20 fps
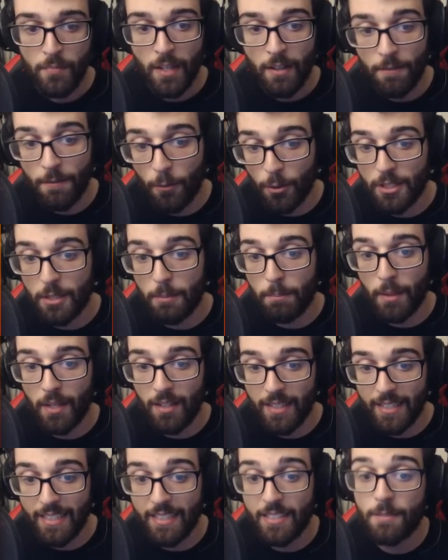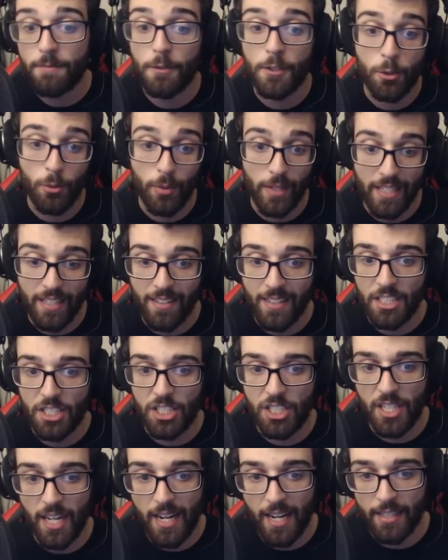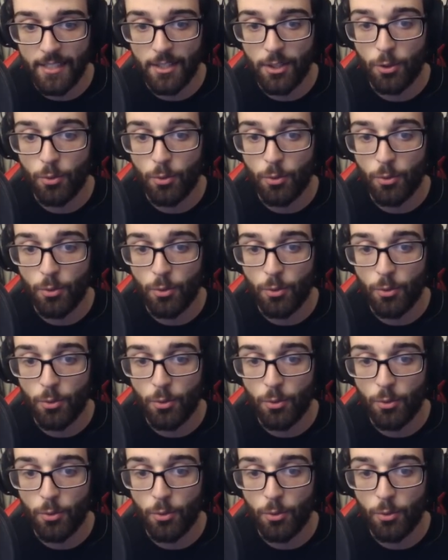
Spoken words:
forge abilities for 20 less shards,